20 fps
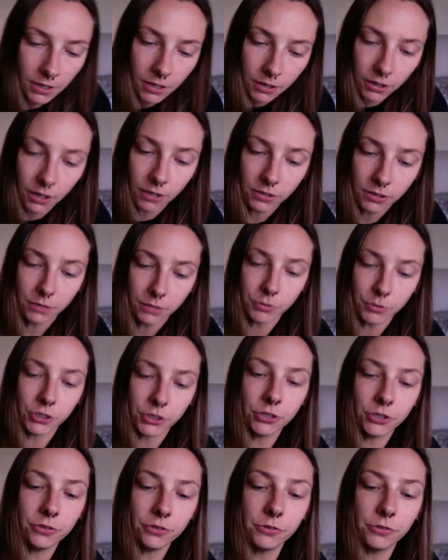Card number
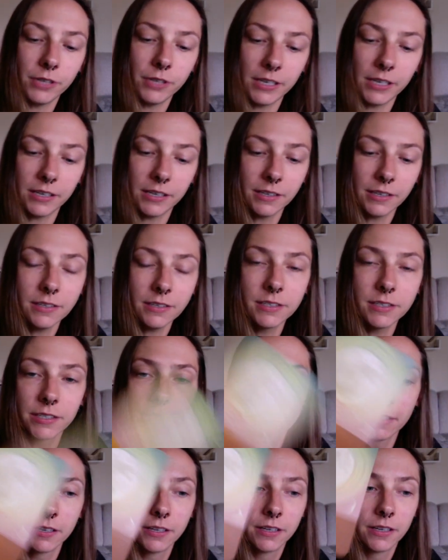two
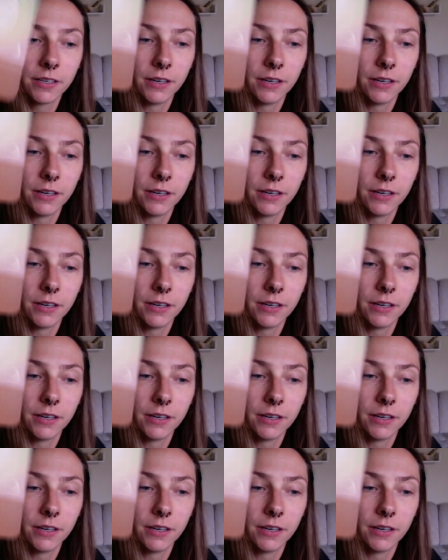is